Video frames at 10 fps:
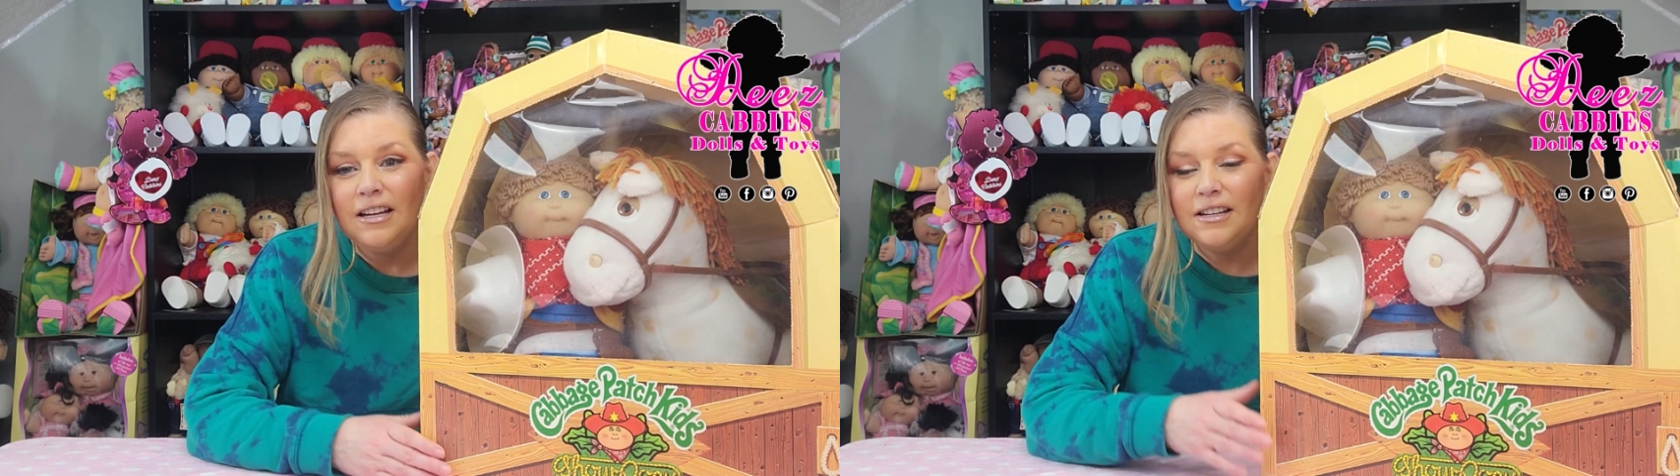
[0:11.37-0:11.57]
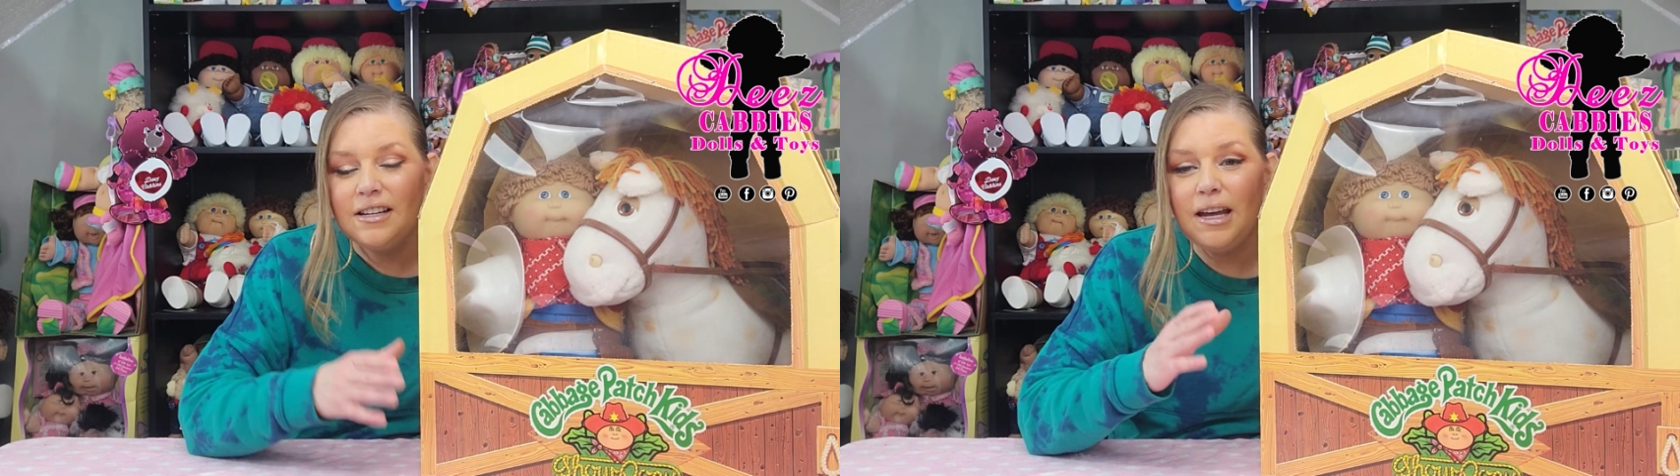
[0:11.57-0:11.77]

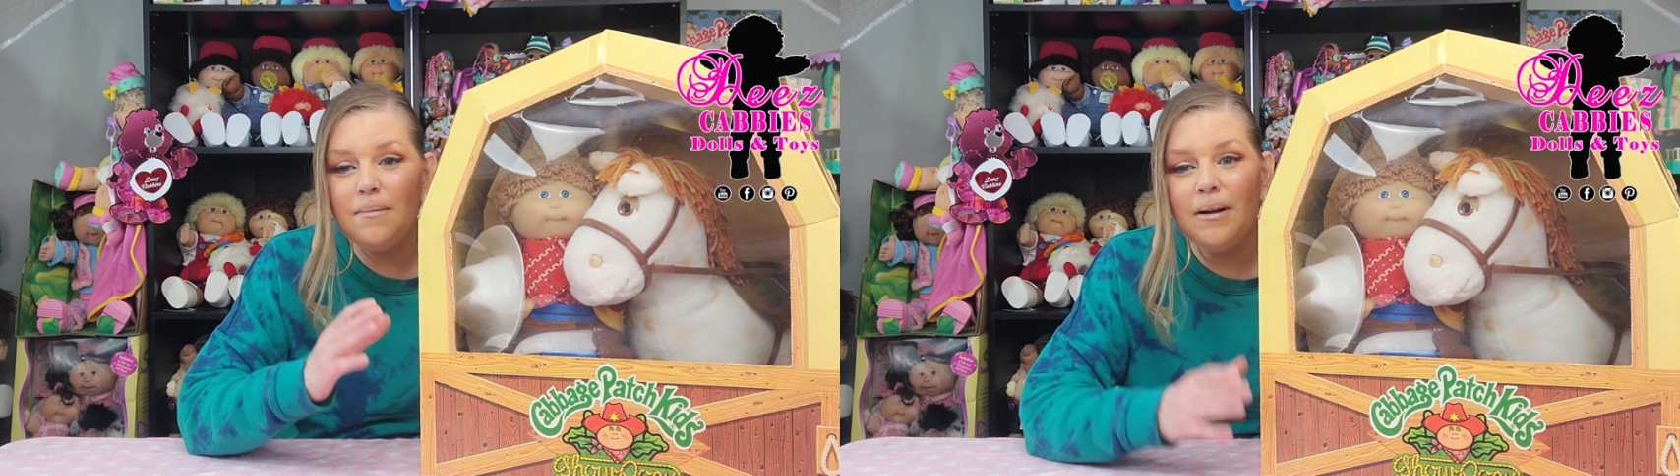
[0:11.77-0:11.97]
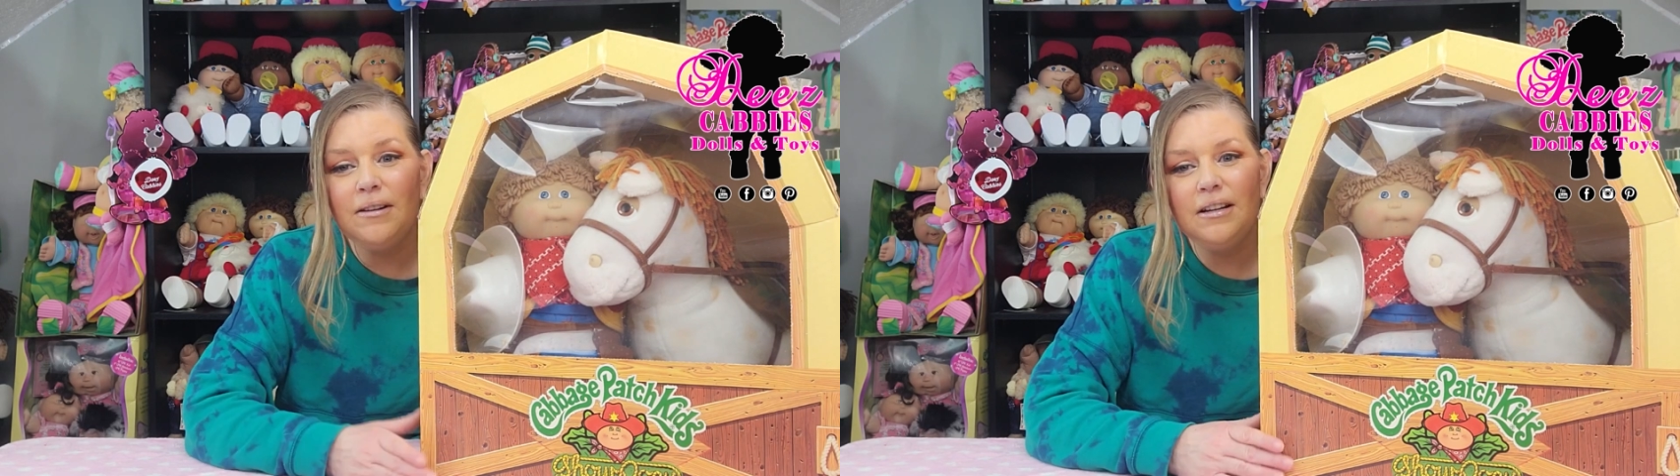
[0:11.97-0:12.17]
It
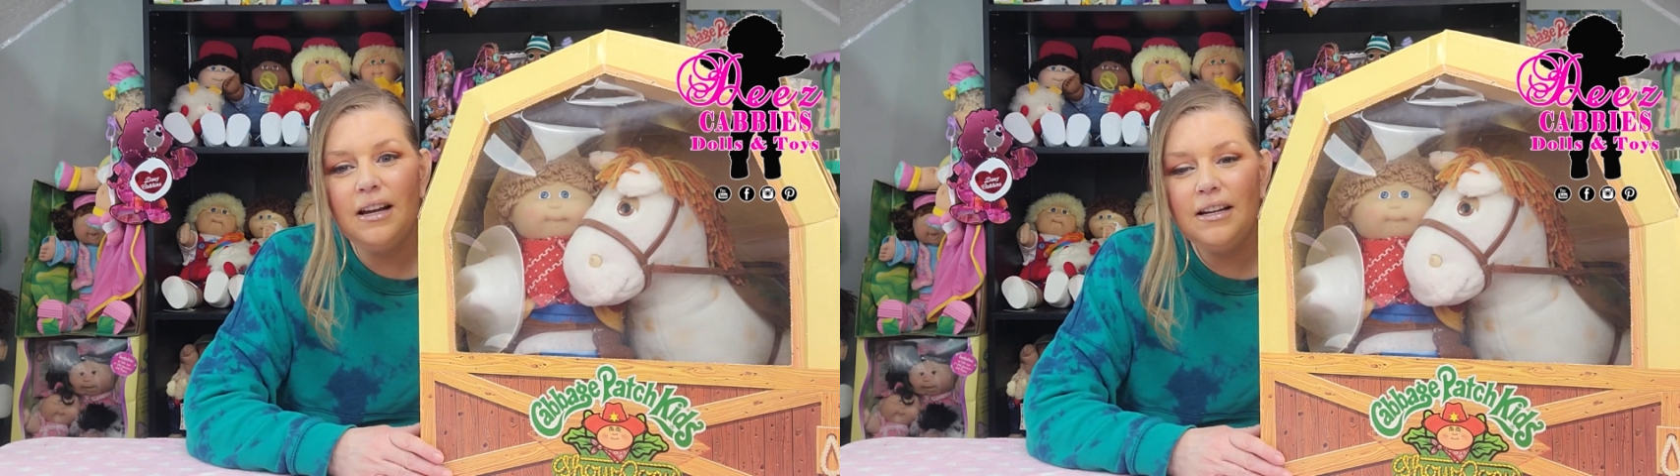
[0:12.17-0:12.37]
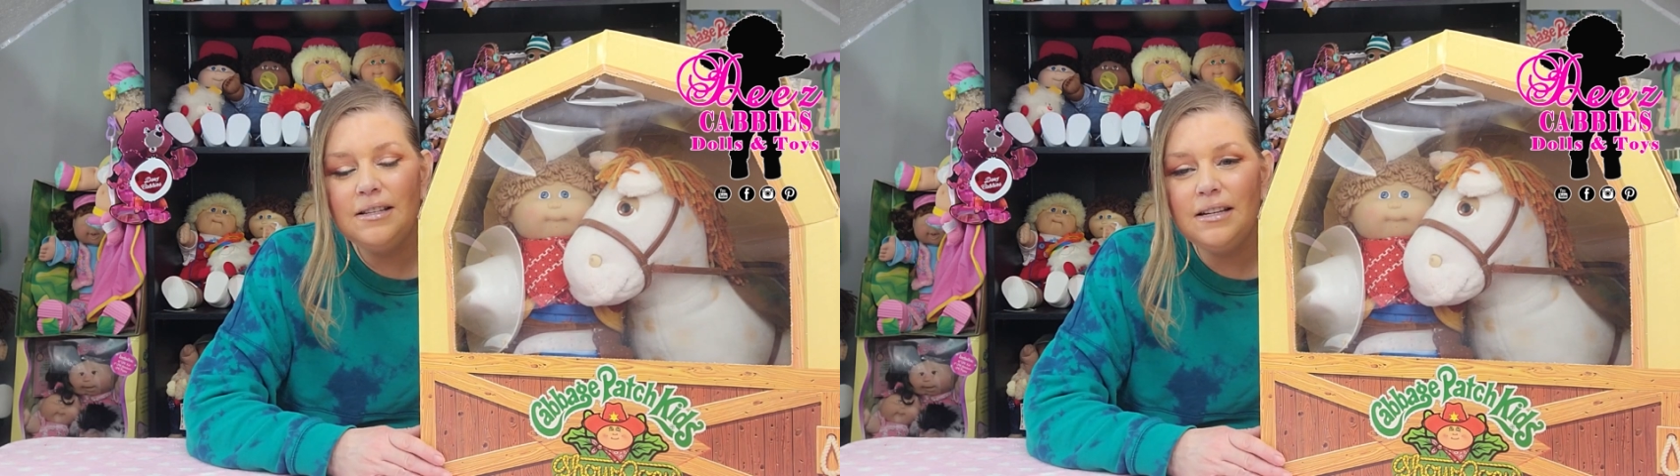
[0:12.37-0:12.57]
came out in
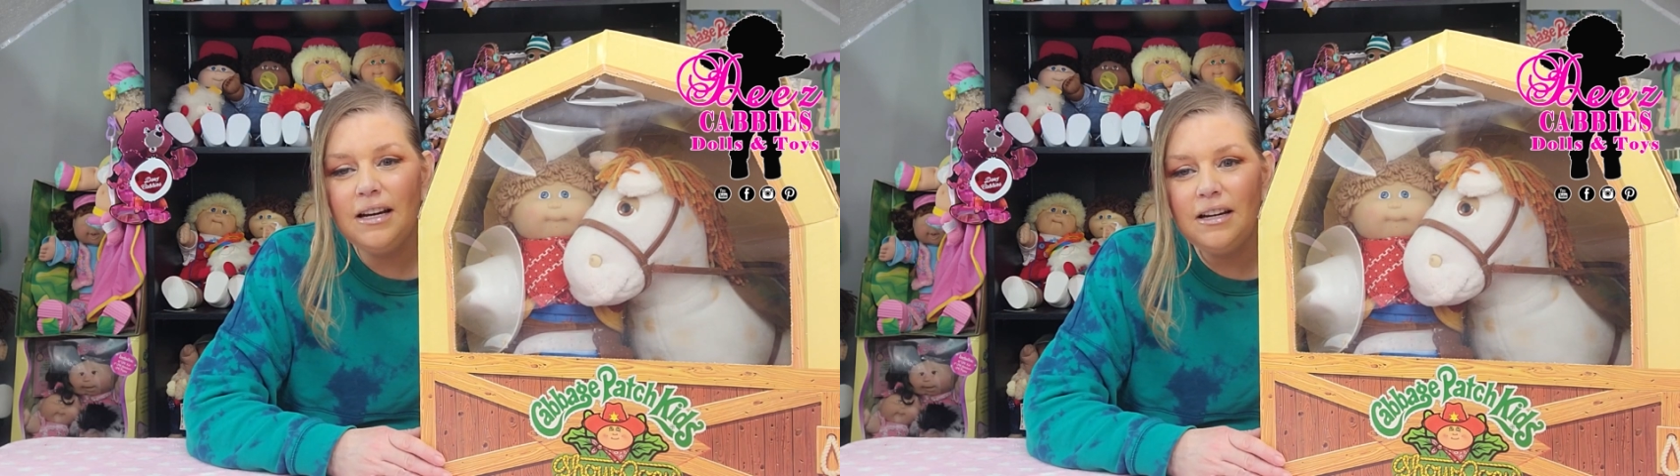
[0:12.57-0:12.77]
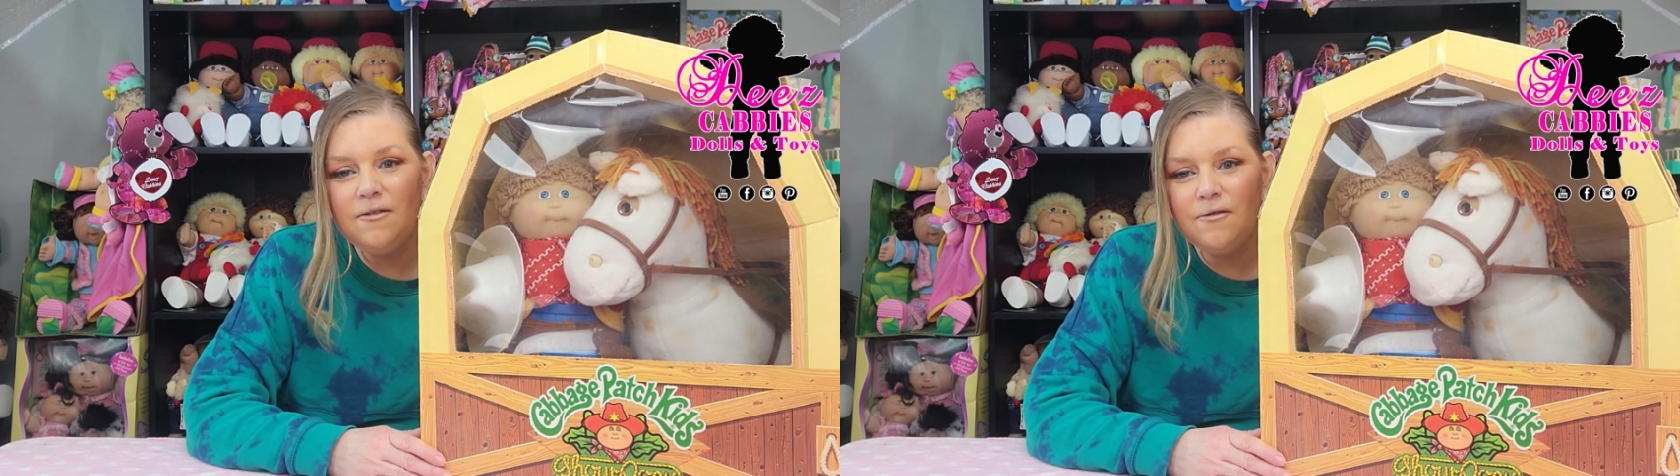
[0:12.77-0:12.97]

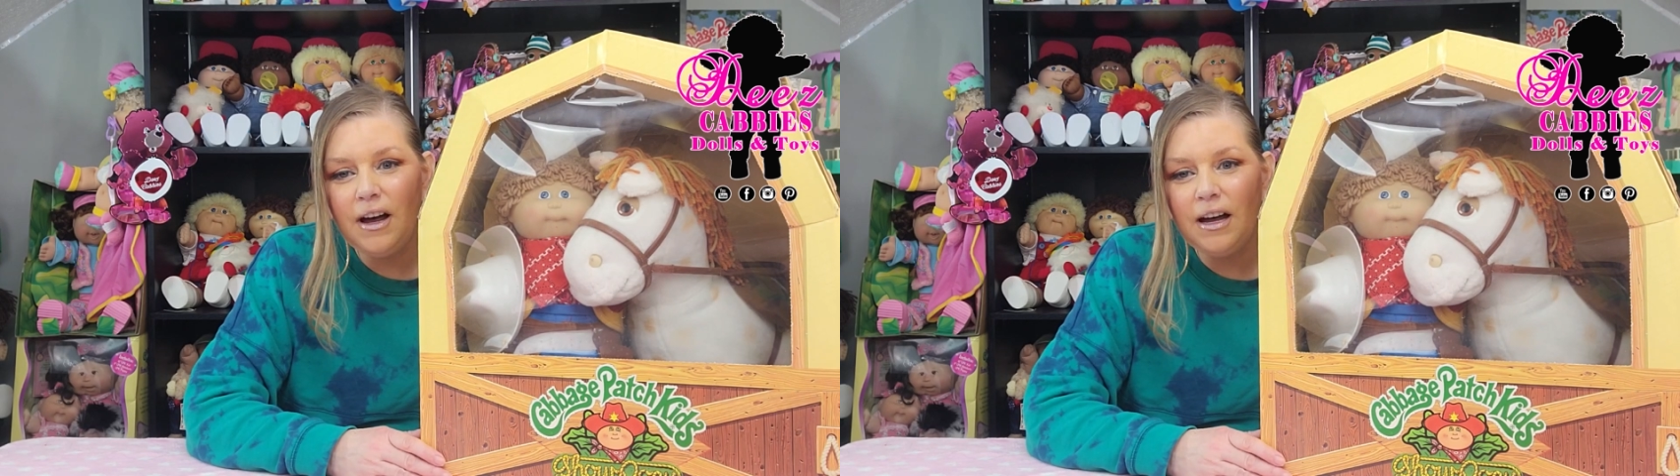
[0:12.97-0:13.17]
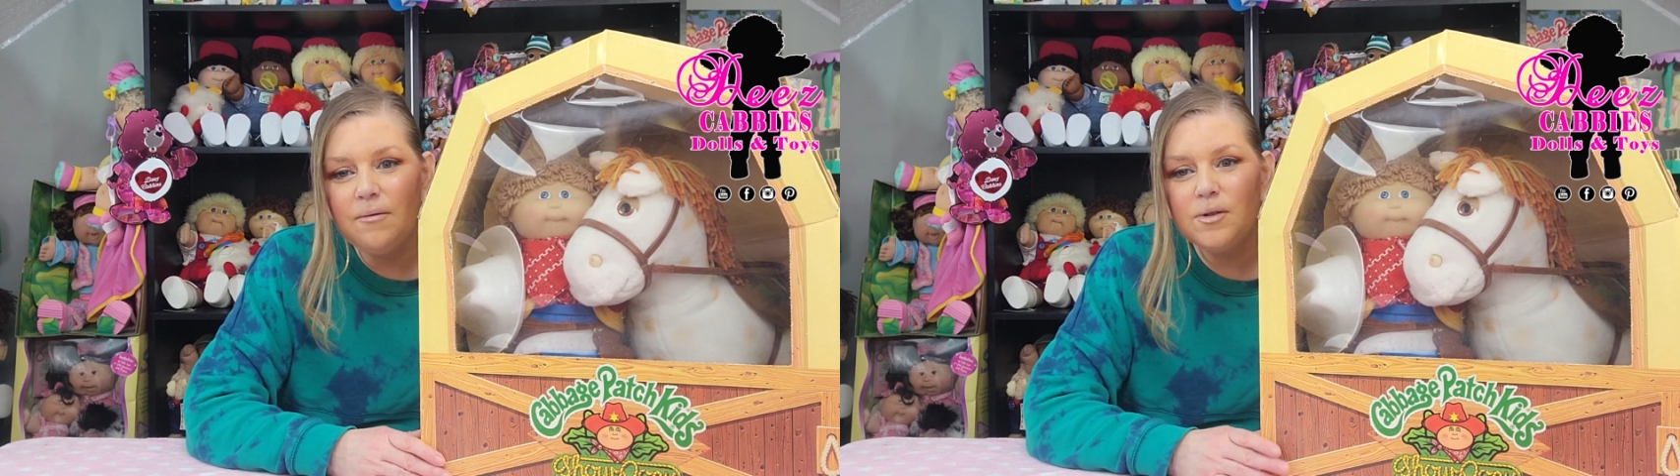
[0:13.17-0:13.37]
1985,